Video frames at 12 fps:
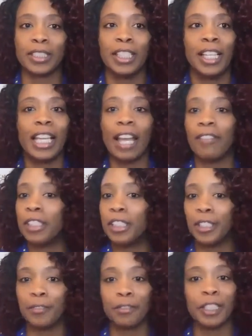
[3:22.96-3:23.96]
have a
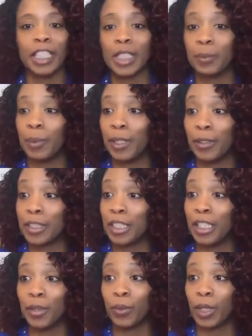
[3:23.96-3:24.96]
different experience
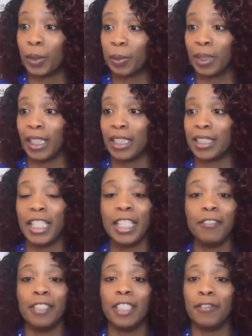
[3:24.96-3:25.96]
in the workplace.
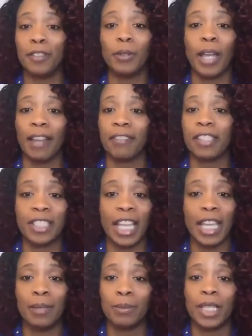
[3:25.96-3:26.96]
Even if you have the
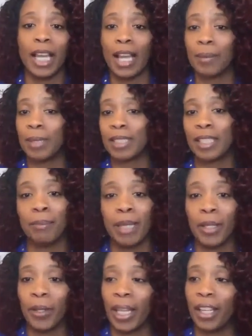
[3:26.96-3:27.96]
same job as some
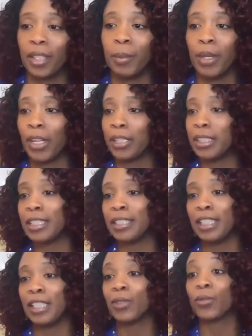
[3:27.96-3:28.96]
male counterpart that's
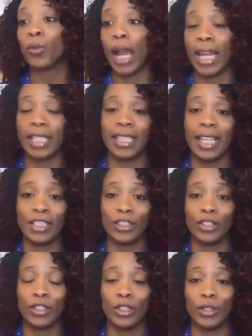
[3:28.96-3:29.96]
sitting right next
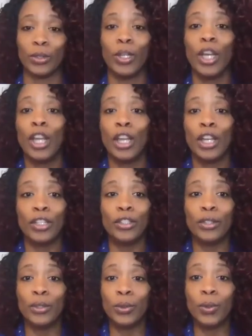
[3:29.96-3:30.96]
to you,
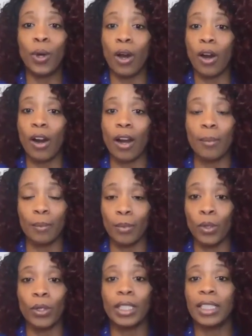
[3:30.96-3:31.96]
you are
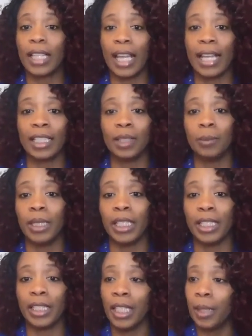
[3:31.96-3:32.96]
more than likely
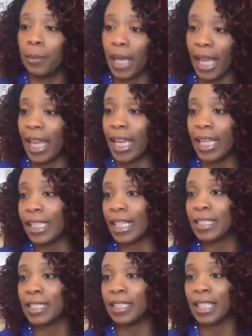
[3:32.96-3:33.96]
being paid
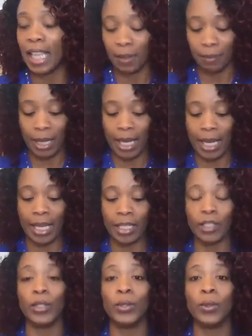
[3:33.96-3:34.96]
less than that
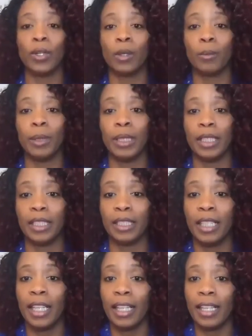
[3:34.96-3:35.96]
man. You are being
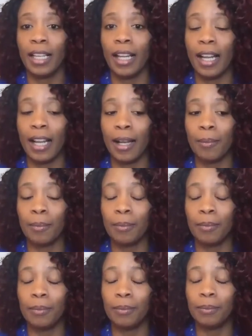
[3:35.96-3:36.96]

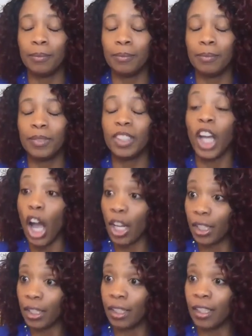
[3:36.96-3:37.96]

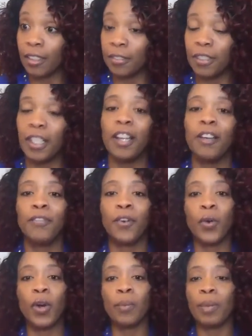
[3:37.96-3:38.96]
thought of
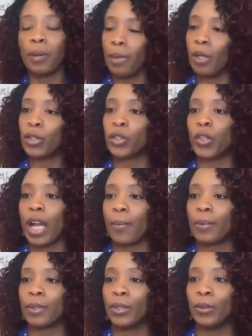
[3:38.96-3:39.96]
for promotional
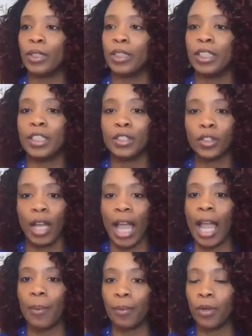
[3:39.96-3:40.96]
opportunities or
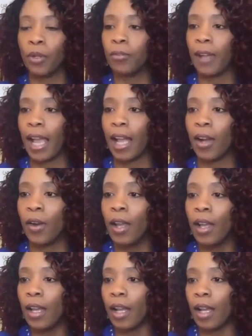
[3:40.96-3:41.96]
high profile
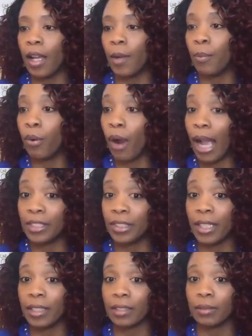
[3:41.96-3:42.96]

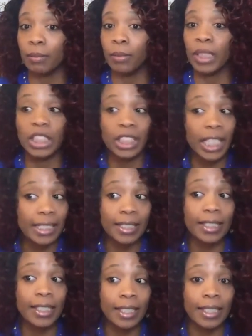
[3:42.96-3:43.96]
projects much less
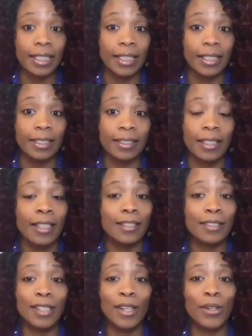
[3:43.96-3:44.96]
than he is.
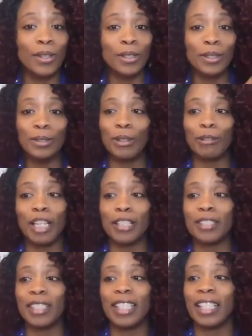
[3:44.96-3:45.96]
So, you know,
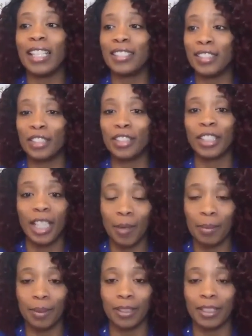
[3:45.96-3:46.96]
and that's just a
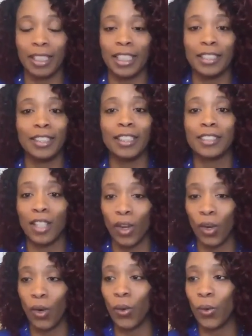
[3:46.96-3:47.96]
couple of things. There's a
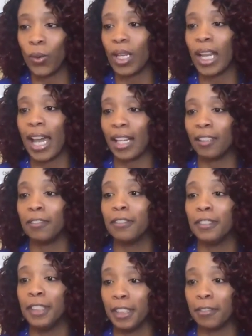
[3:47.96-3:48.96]
whole lot of
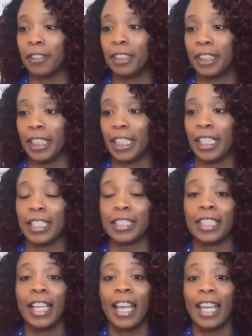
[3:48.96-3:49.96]
different things
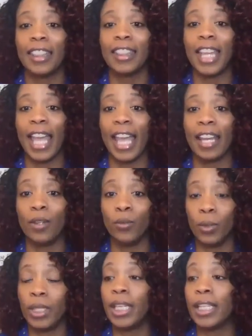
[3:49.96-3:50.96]
that
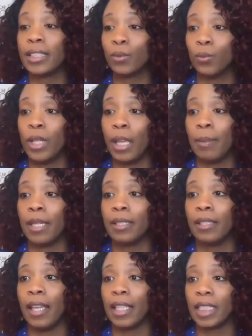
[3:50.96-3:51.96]
we as
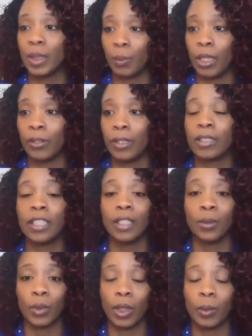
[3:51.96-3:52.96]
women experience in
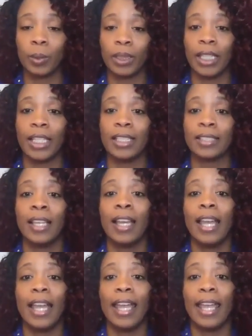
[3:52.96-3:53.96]
the workplace,
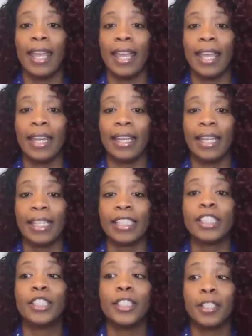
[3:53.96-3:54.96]
and
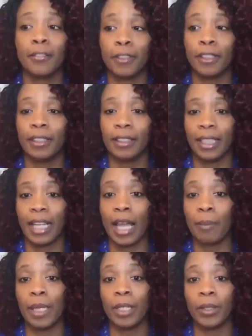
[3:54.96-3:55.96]
it's different than
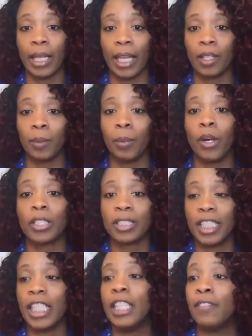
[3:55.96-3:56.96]
our male counterparts,
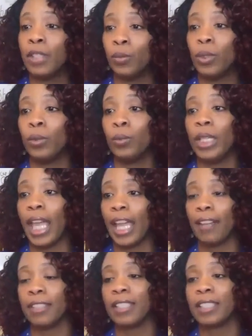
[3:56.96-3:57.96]
even when we
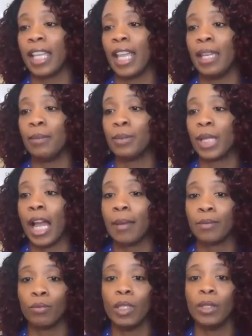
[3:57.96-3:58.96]
have the same
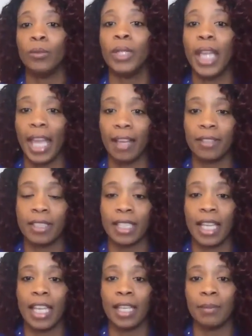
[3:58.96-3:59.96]
jobs, when we have
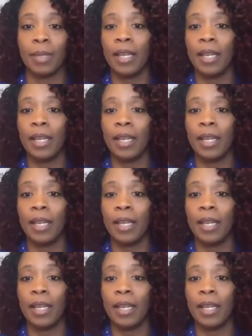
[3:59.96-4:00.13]
the same